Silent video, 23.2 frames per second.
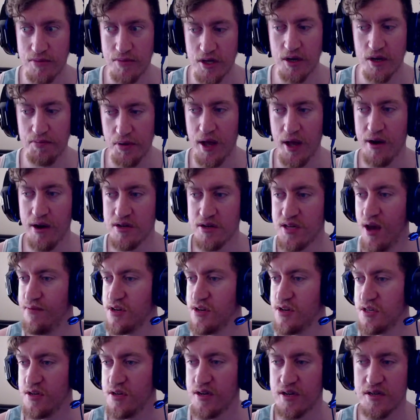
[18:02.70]
good players,
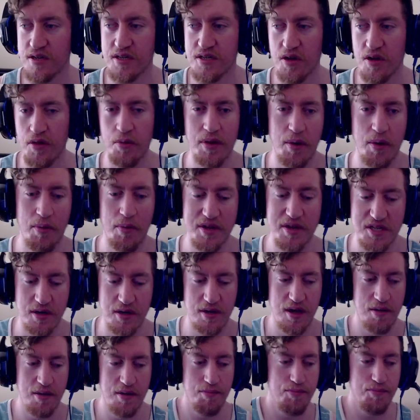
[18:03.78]
obviously, because the only one that wasn't
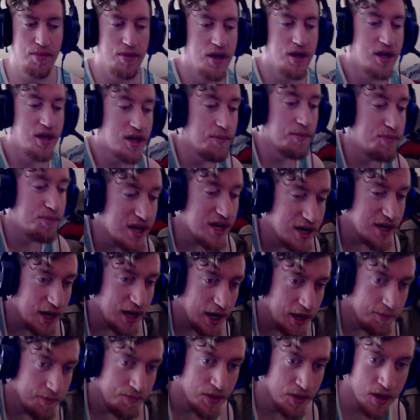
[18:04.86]
competing
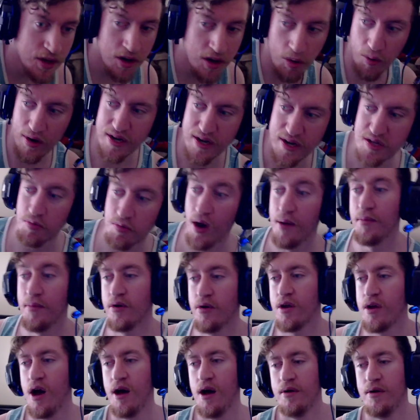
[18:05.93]
was Wombo
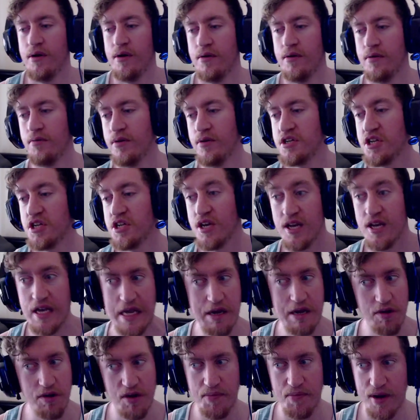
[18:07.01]
Combo, which he
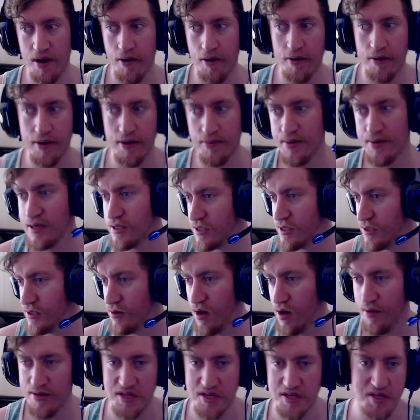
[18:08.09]
would have been hard to beat too,
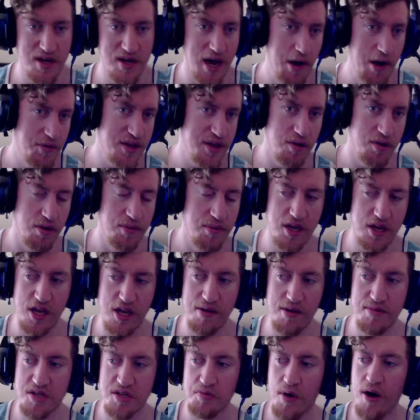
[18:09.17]
obviously. I don't think I would have beat him
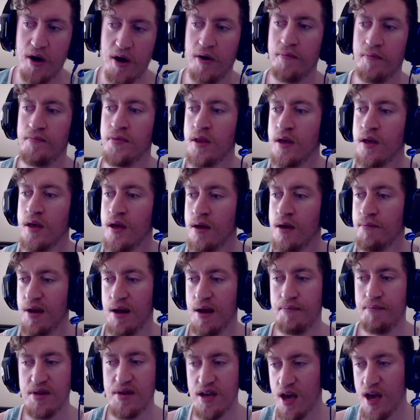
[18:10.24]
as well, but I
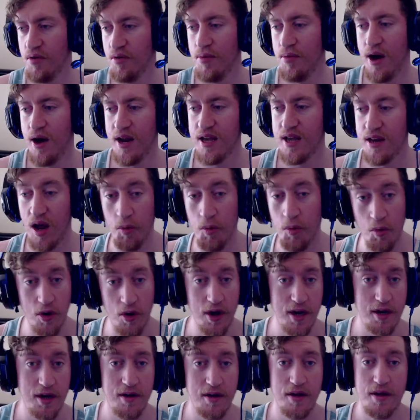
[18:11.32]
beat everybody and I
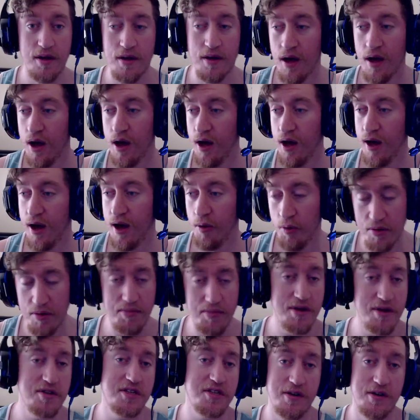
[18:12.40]
won uh, with
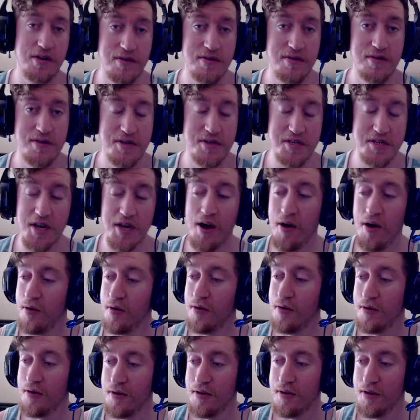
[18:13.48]
Mewtwo.
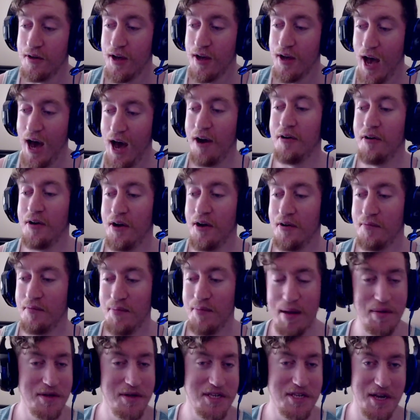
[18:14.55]
So I don't know. Maybe
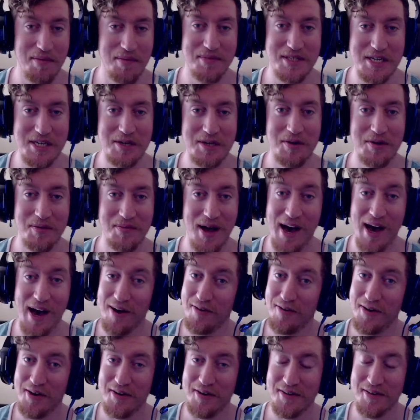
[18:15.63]
there's something to him. I don't
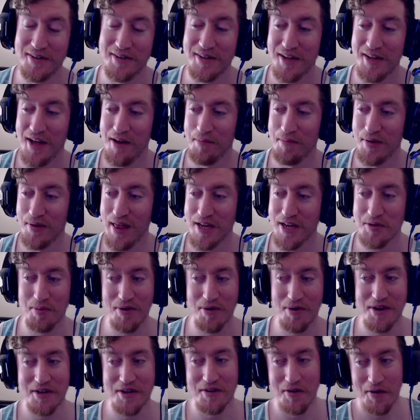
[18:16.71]
know, but that's pretty
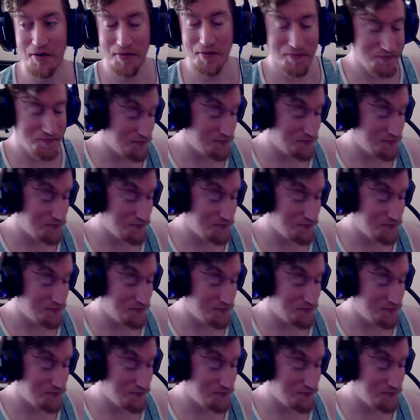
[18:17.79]
cool.